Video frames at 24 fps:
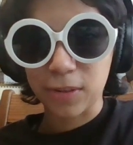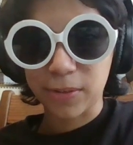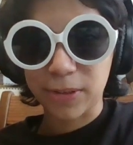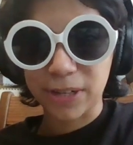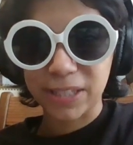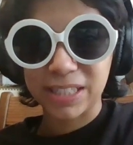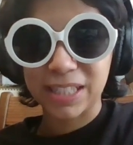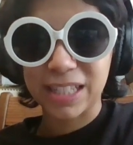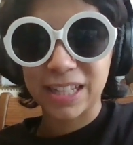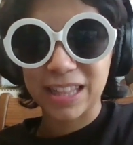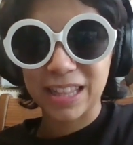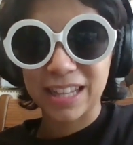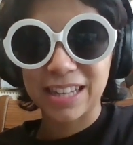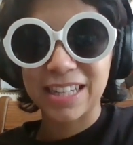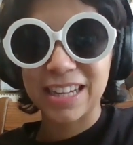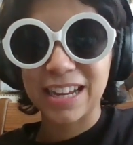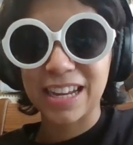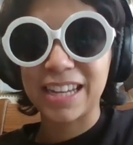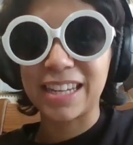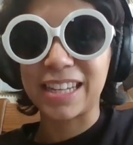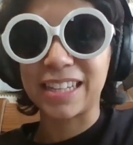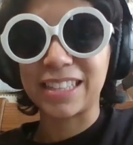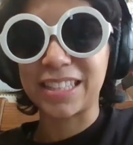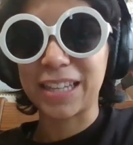for the rest of the
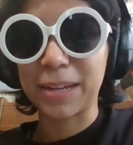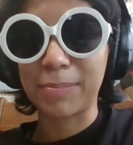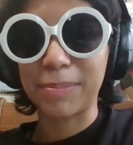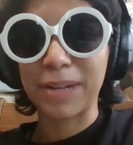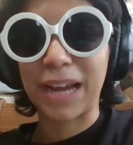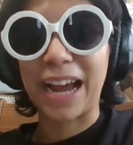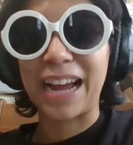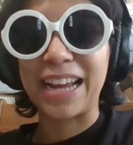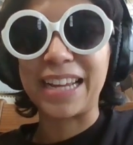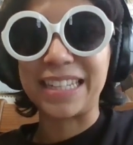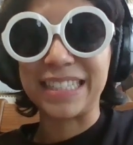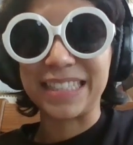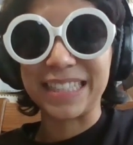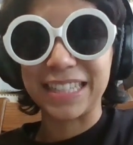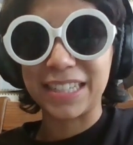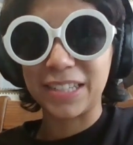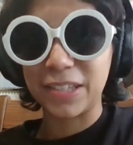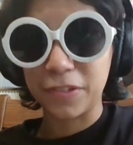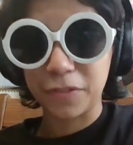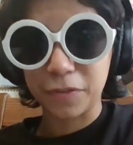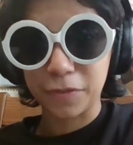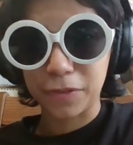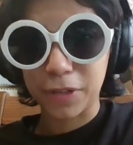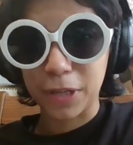day, except I
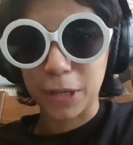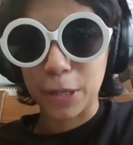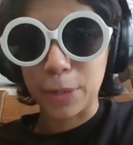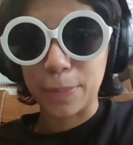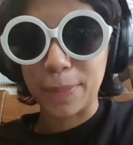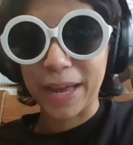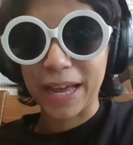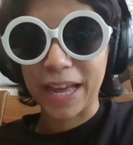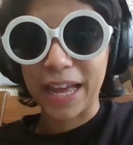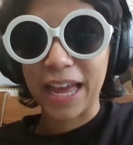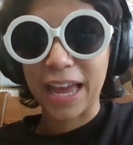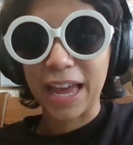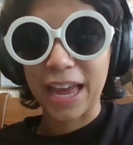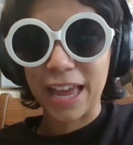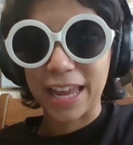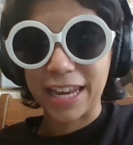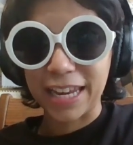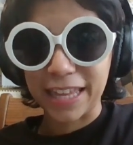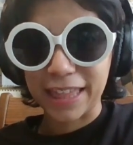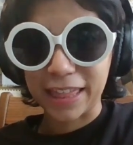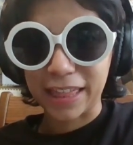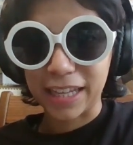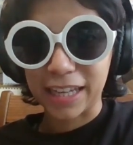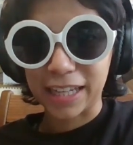didn't film
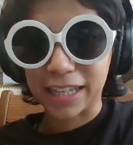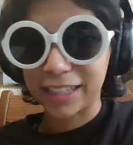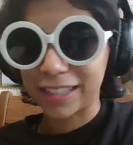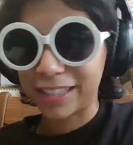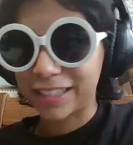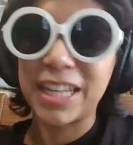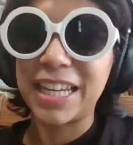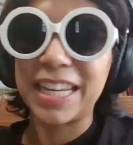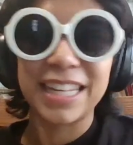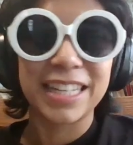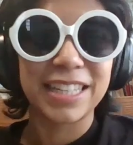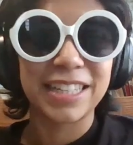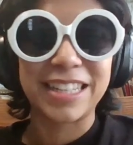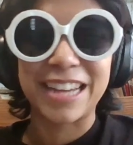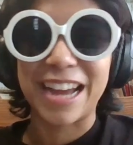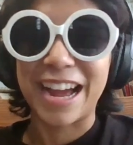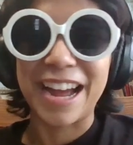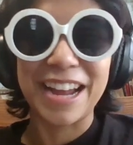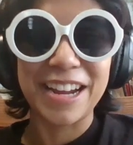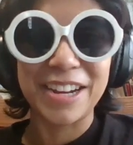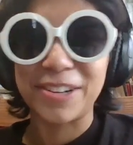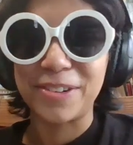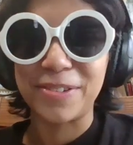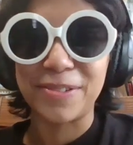anything for the
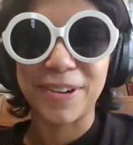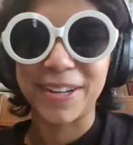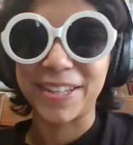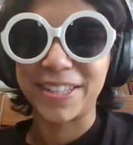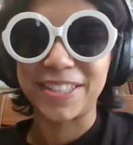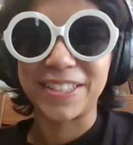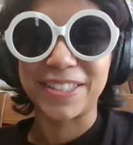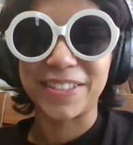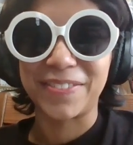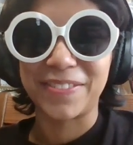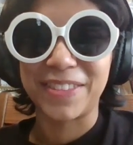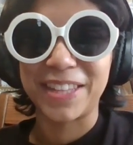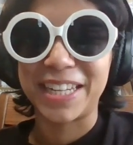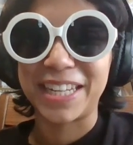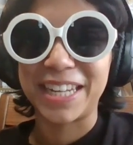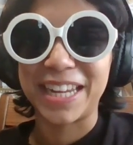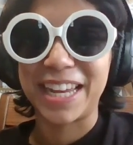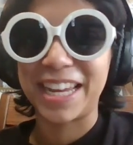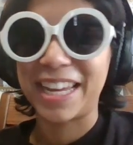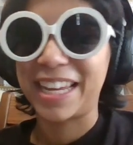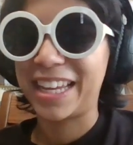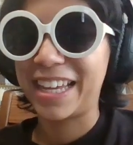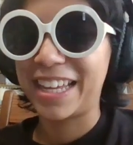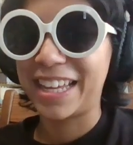entire rest of the
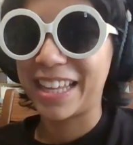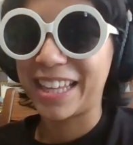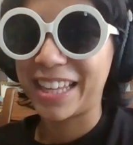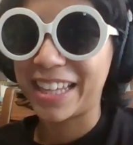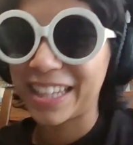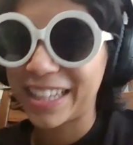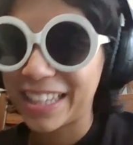day.